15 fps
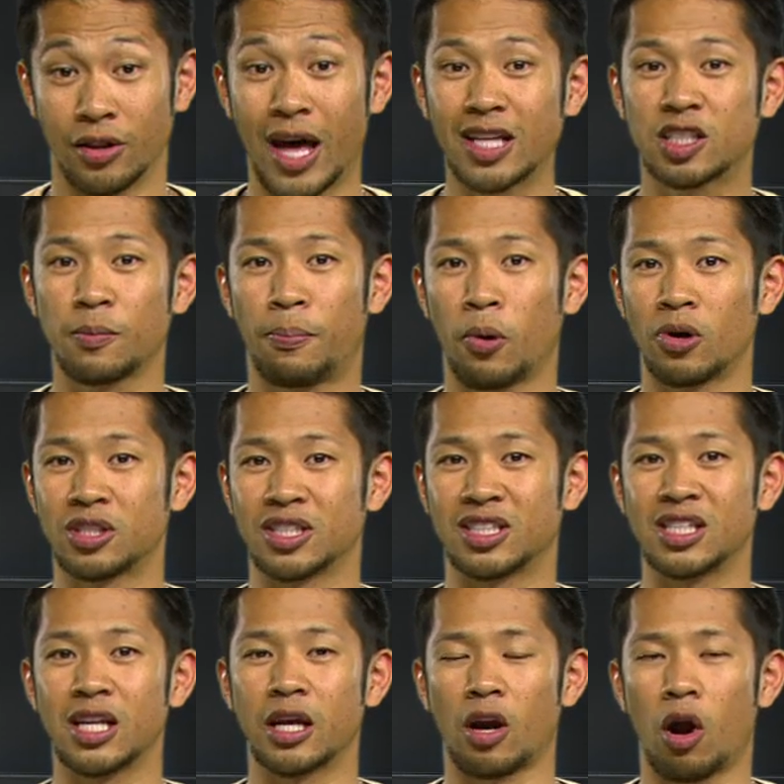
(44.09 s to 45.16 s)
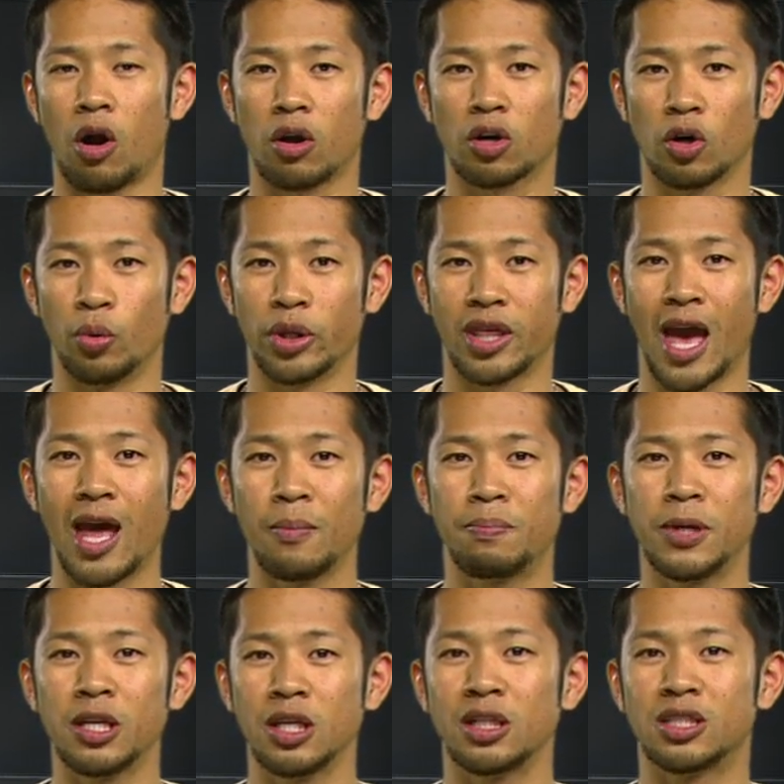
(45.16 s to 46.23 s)
that supports a CNET article with
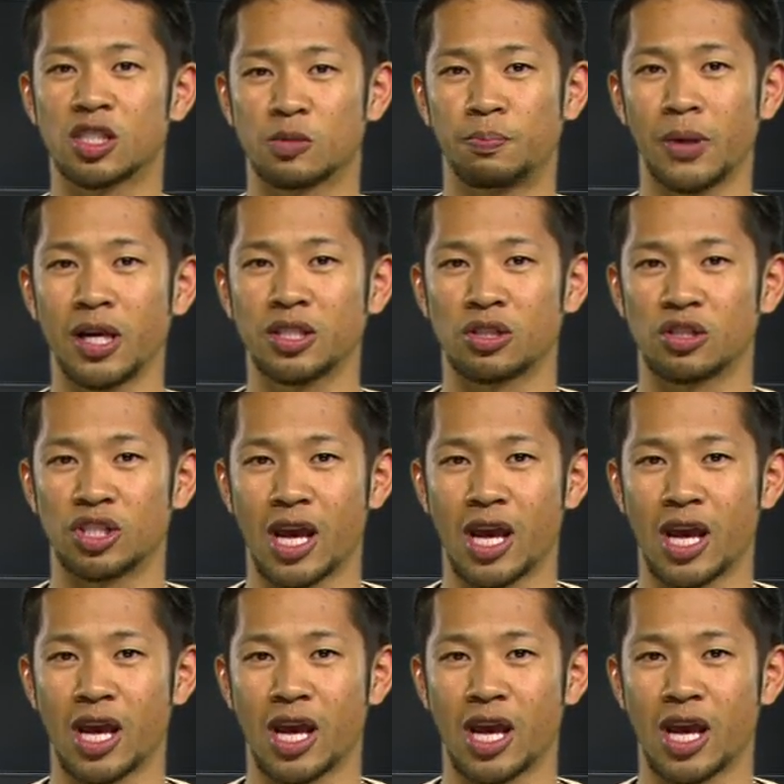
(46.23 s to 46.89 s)
NPD display search